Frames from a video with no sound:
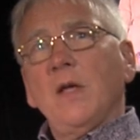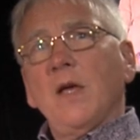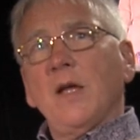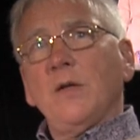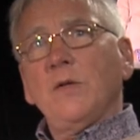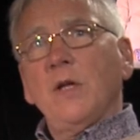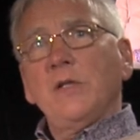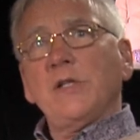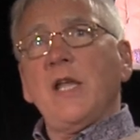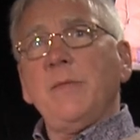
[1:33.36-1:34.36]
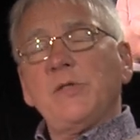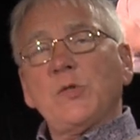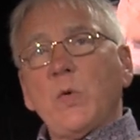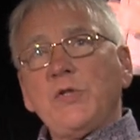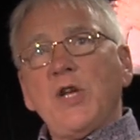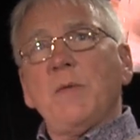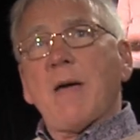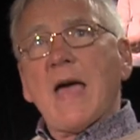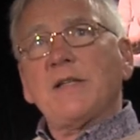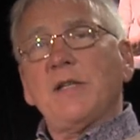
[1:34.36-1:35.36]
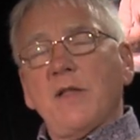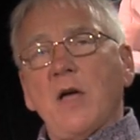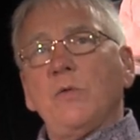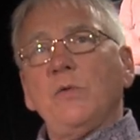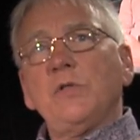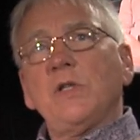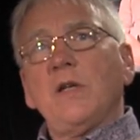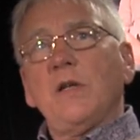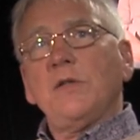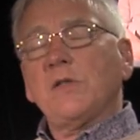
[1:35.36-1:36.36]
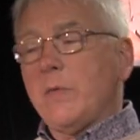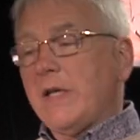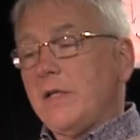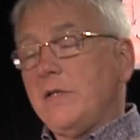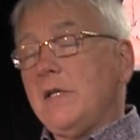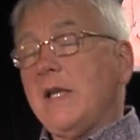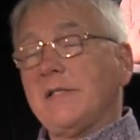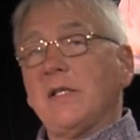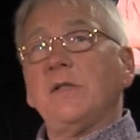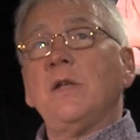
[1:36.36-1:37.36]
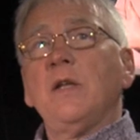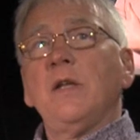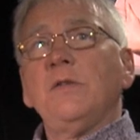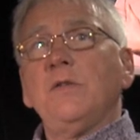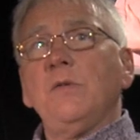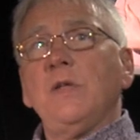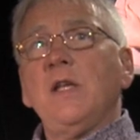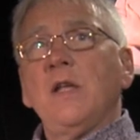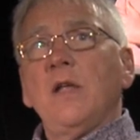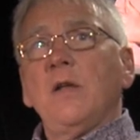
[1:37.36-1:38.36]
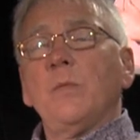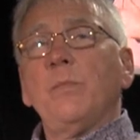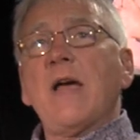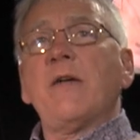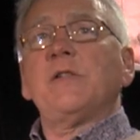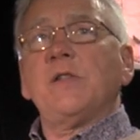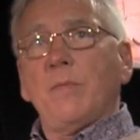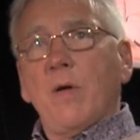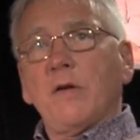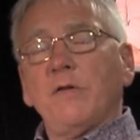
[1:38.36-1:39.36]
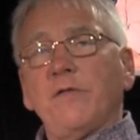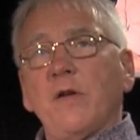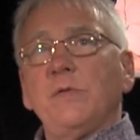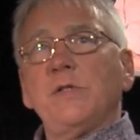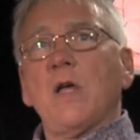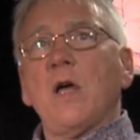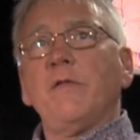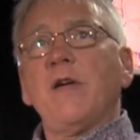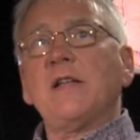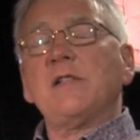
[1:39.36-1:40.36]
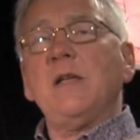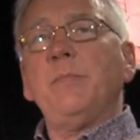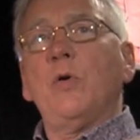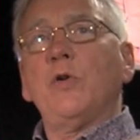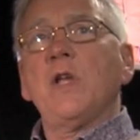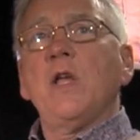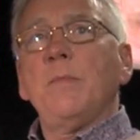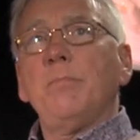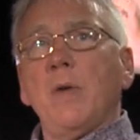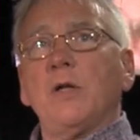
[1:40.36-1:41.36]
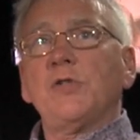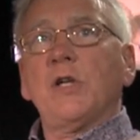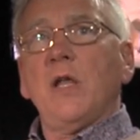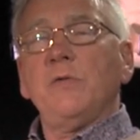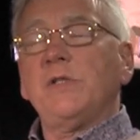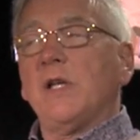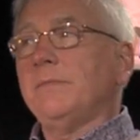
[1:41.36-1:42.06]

and keep switching back to those so we can listen to the comparison microphones that I've actually put much closer.